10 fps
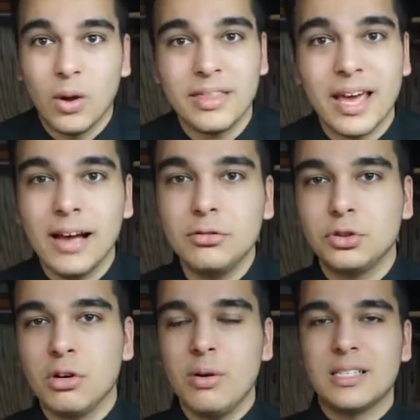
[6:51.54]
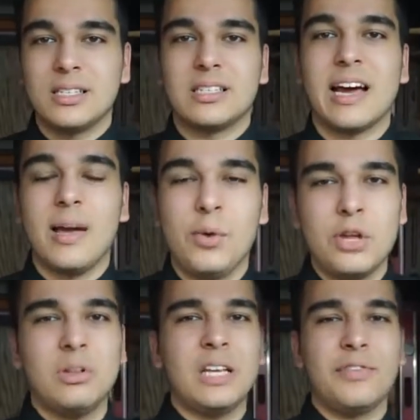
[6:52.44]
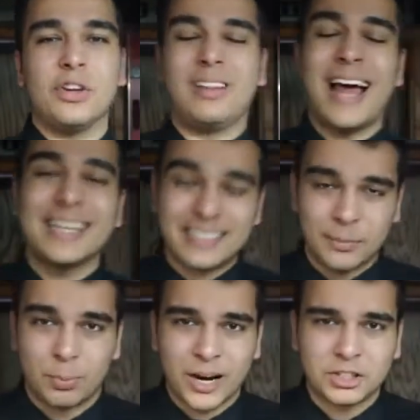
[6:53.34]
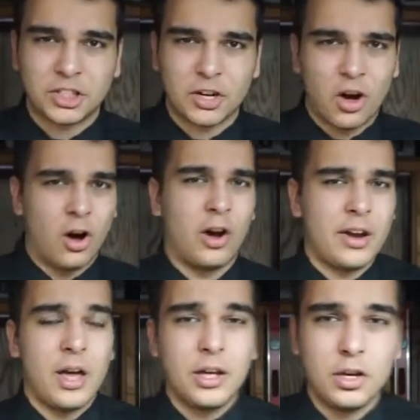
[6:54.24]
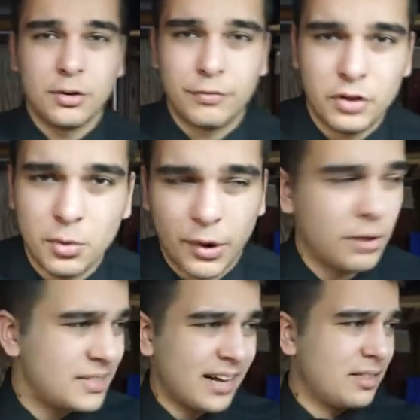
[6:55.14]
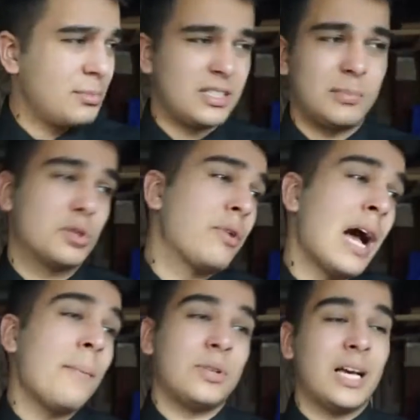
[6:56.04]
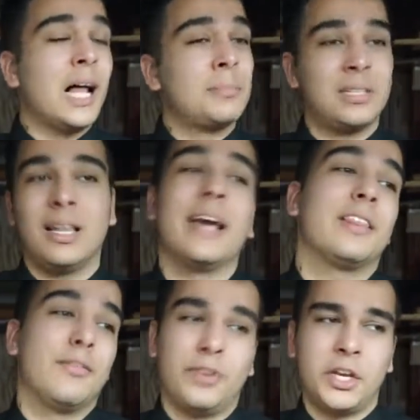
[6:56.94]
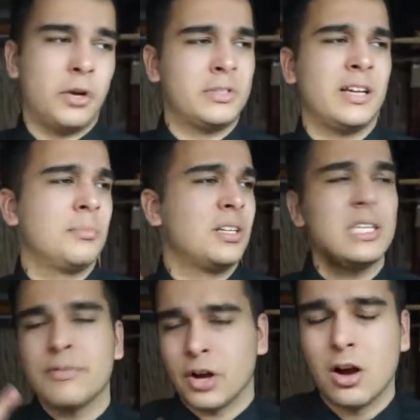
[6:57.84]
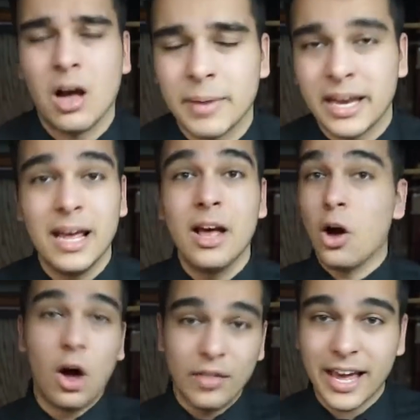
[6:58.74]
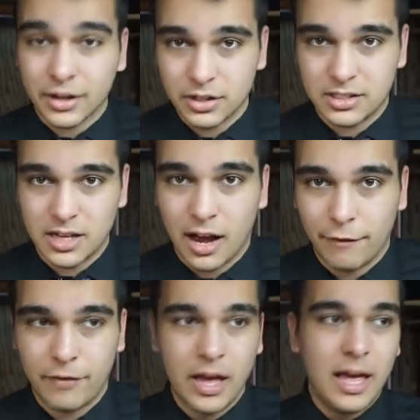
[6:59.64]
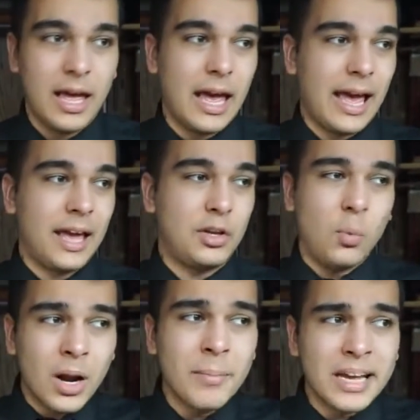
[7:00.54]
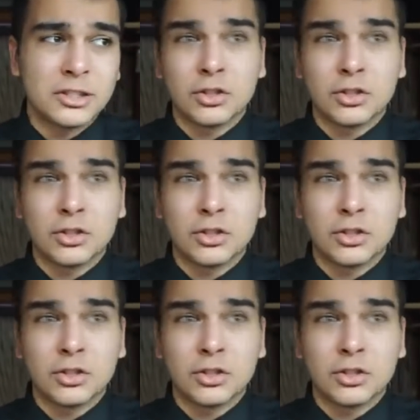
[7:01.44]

Well, the outro is the time where you leave your last impression on your viewer. You tell them to subscribe, you tell them to like the video, tell them to leave a comment, all that good stuff. And you want to make